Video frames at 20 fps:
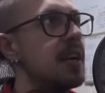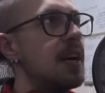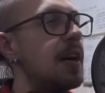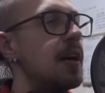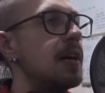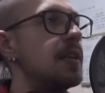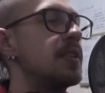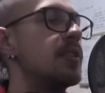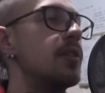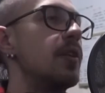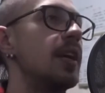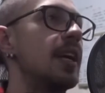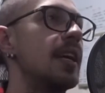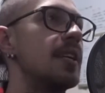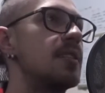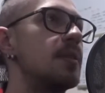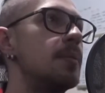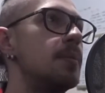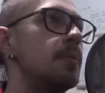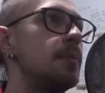until I
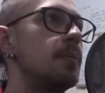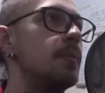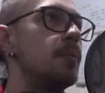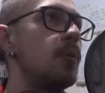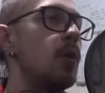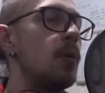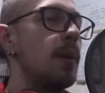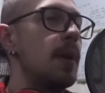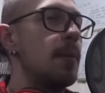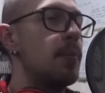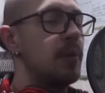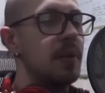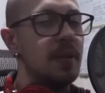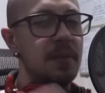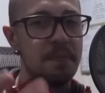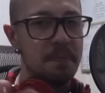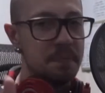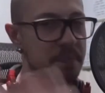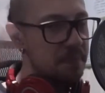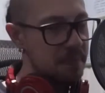get some more people
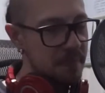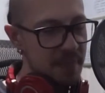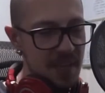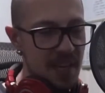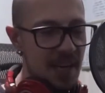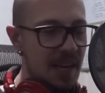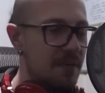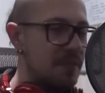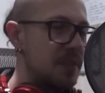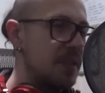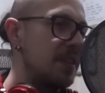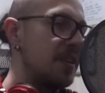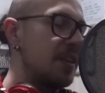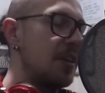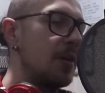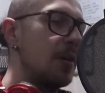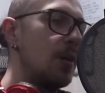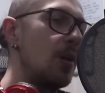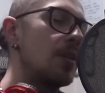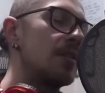in after,
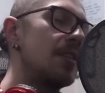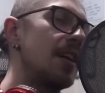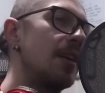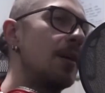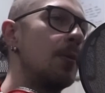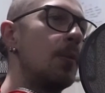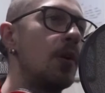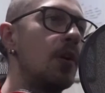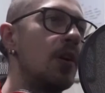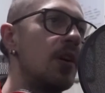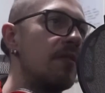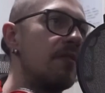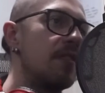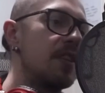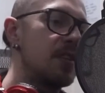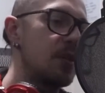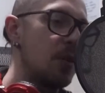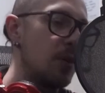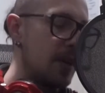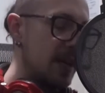lockdown and whatnot in
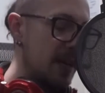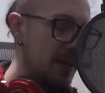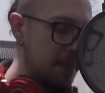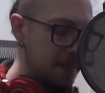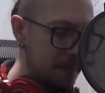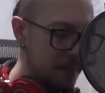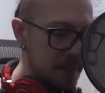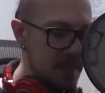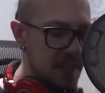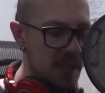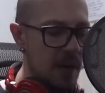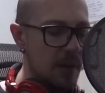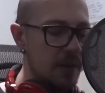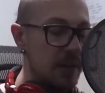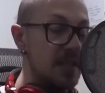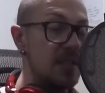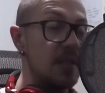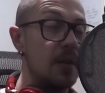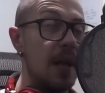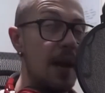Victoria. It's
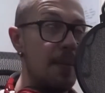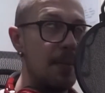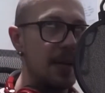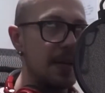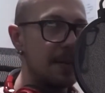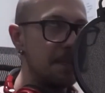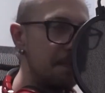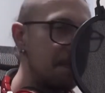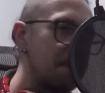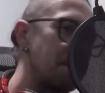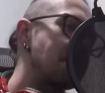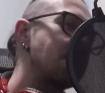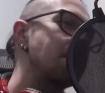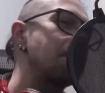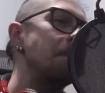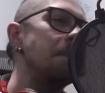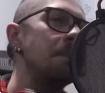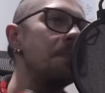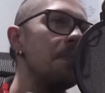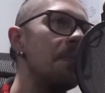currently still happening.
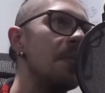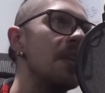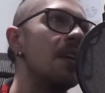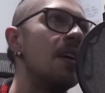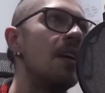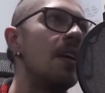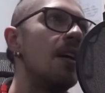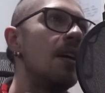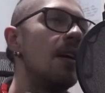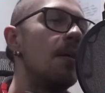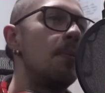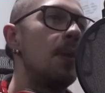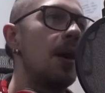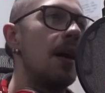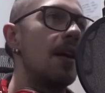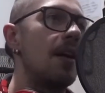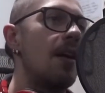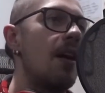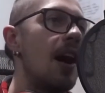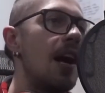
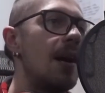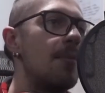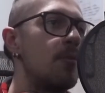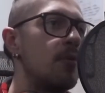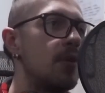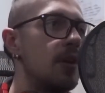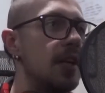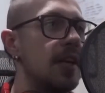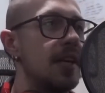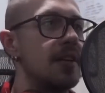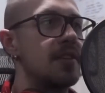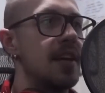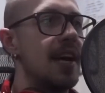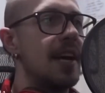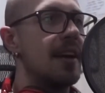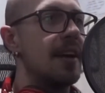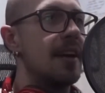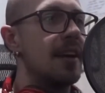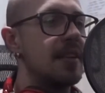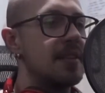But I'm really
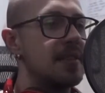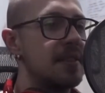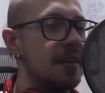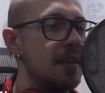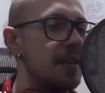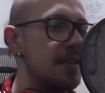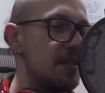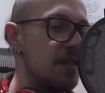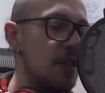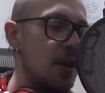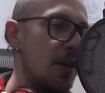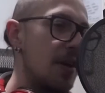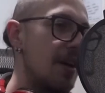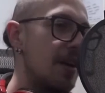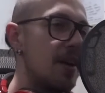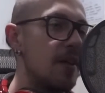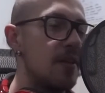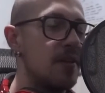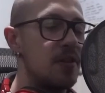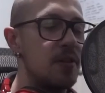excited. It's
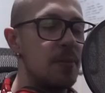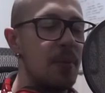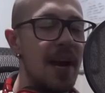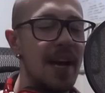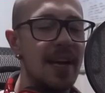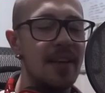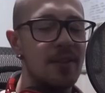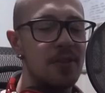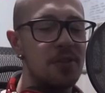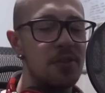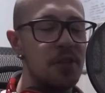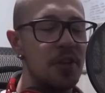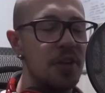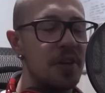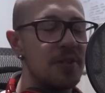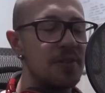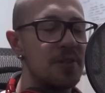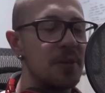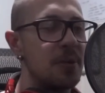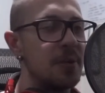another new mic in the
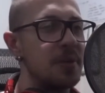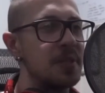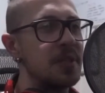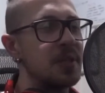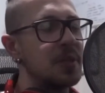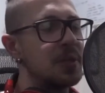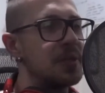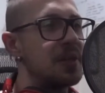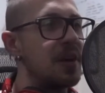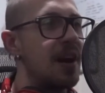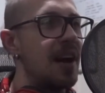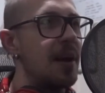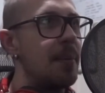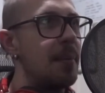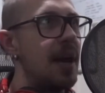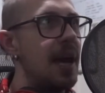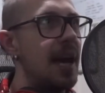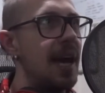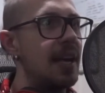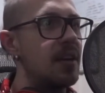studio is always a good time.
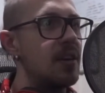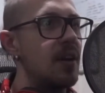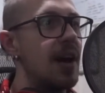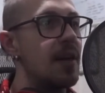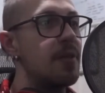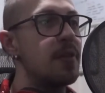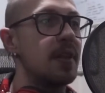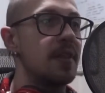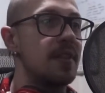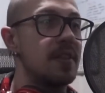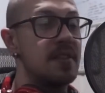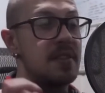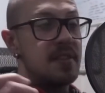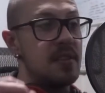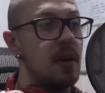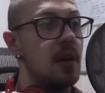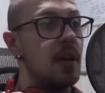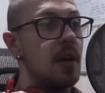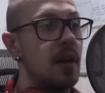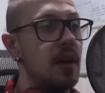And I think this is
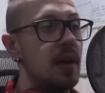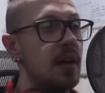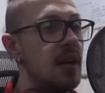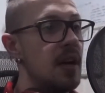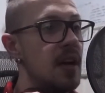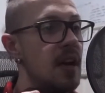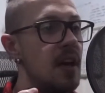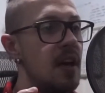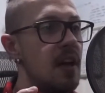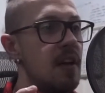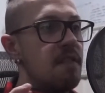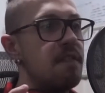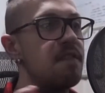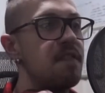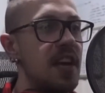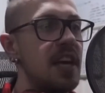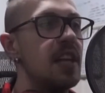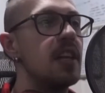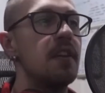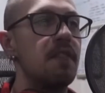a
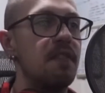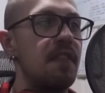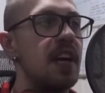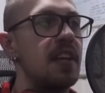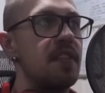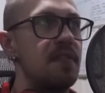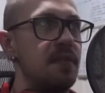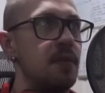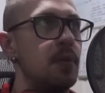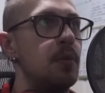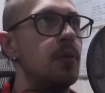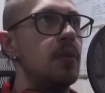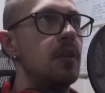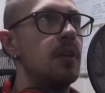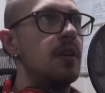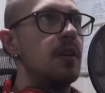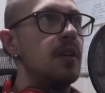fairly faithful